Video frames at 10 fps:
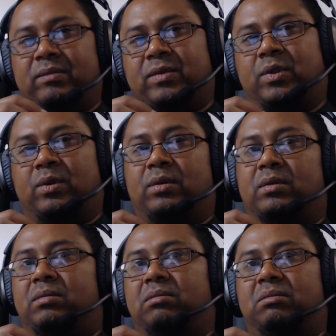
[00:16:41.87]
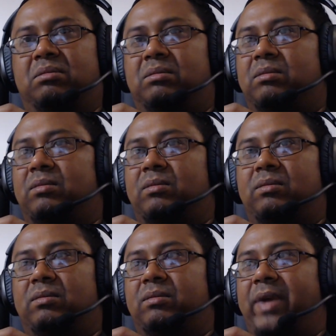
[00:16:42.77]
So
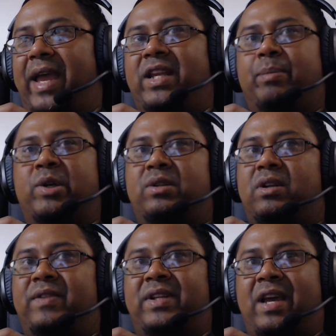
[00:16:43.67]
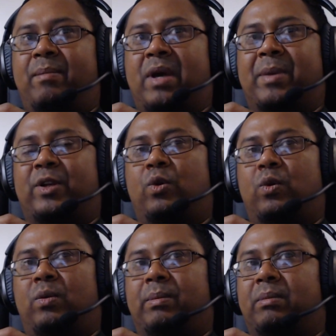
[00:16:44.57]
80% of the time I'm at
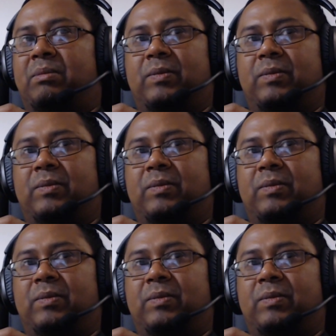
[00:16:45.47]
home,